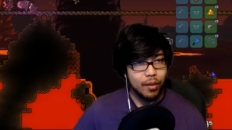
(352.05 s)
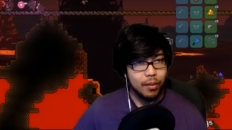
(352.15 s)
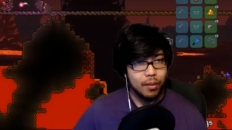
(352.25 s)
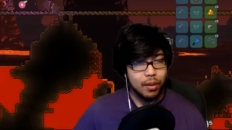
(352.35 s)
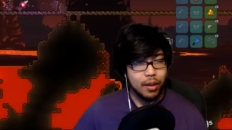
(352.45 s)

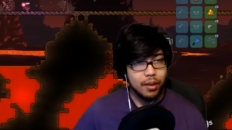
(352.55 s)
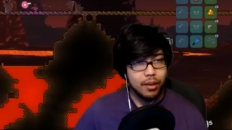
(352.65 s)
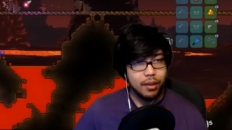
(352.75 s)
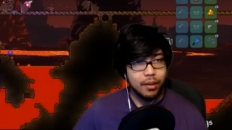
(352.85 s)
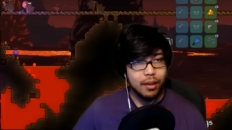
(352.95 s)
But I'm pretty
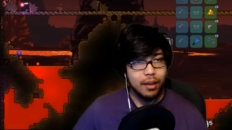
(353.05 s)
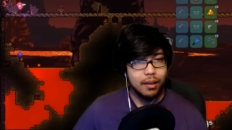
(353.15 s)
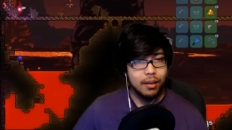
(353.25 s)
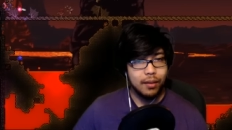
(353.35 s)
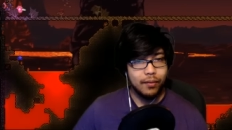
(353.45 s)
sure that
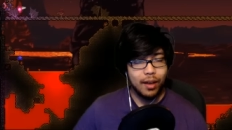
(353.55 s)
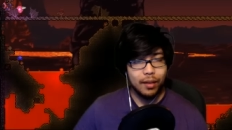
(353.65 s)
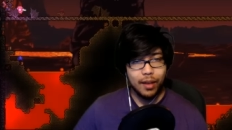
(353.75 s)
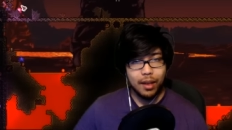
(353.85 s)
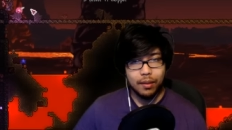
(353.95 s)
the fire
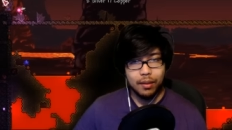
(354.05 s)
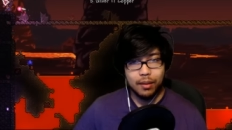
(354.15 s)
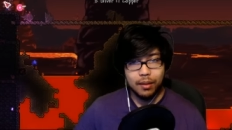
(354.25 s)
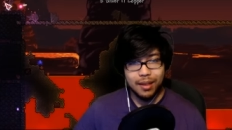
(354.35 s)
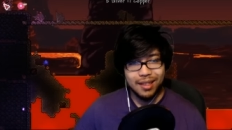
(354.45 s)
flower
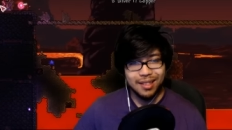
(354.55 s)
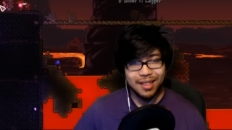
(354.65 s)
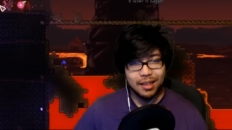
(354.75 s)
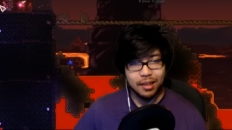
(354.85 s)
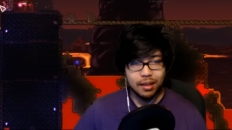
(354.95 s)
isn't
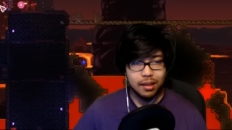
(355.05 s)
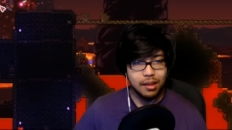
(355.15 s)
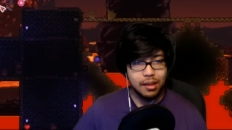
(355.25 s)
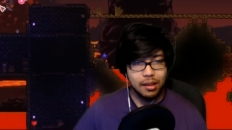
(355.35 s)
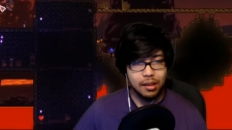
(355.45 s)
as good.
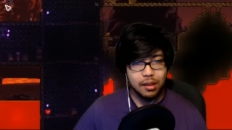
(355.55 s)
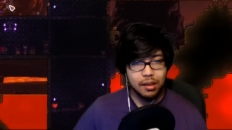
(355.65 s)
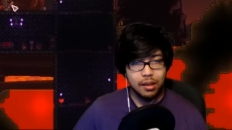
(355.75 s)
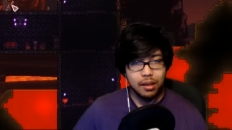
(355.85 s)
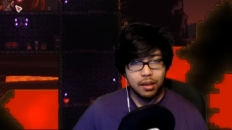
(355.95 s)

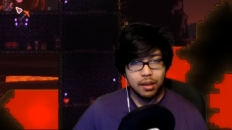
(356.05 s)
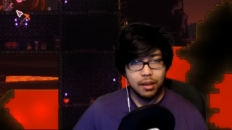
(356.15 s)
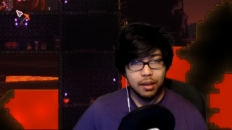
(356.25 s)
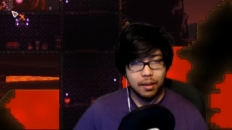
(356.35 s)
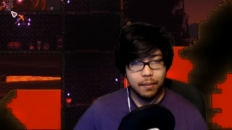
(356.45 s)

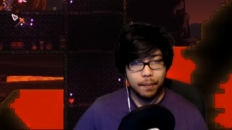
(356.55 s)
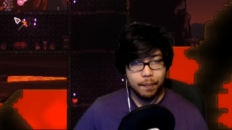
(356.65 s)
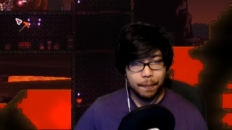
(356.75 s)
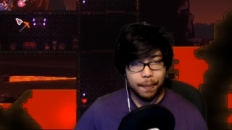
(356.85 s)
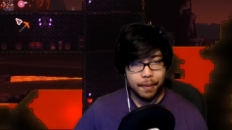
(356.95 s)
Um,
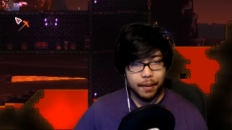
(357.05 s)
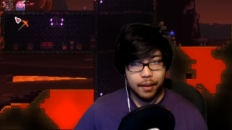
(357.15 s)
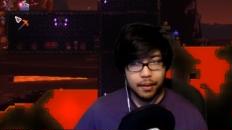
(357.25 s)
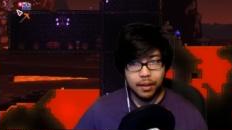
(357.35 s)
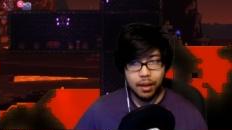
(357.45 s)

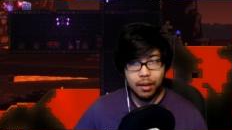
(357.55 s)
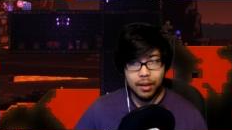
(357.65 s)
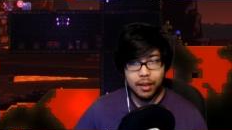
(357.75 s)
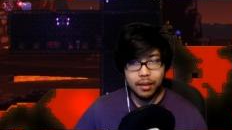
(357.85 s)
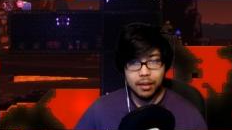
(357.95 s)
darn
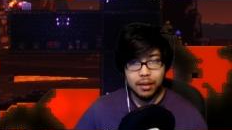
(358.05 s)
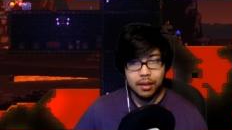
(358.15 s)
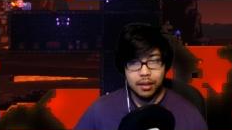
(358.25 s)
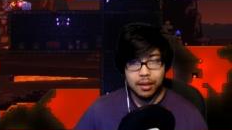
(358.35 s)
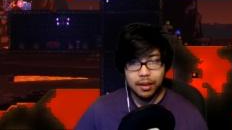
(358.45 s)
it.
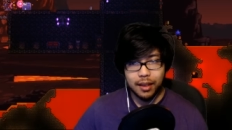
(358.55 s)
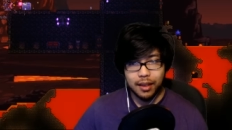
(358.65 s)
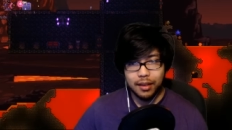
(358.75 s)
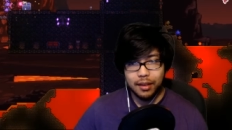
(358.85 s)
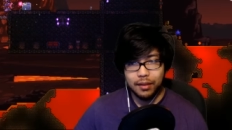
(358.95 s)
Because I can
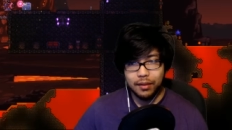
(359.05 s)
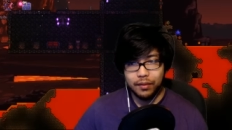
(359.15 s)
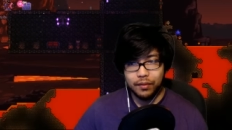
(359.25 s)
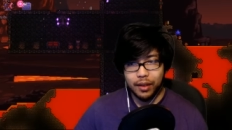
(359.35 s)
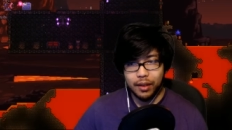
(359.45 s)
just
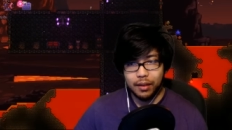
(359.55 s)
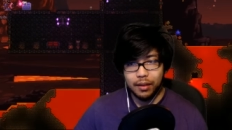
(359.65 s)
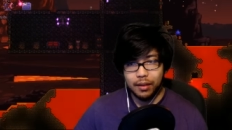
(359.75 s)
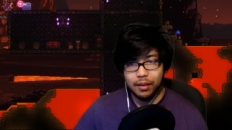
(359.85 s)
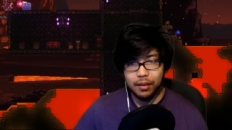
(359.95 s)
freaking
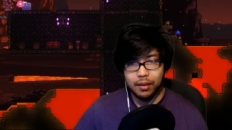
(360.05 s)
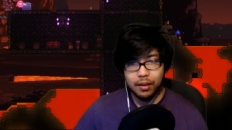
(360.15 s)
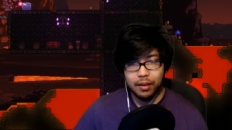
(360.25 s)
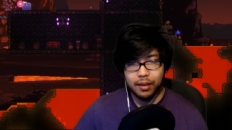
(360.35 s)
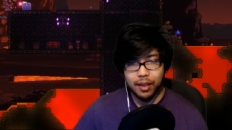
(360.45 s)

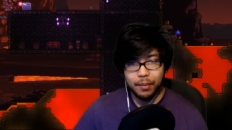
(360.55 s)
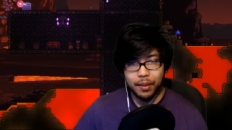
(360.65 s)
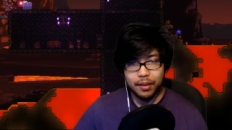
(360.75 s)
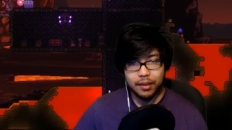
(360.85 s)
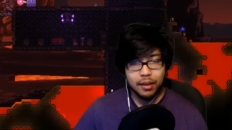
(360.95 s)
get him,
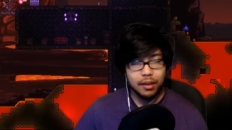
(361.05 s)
bees.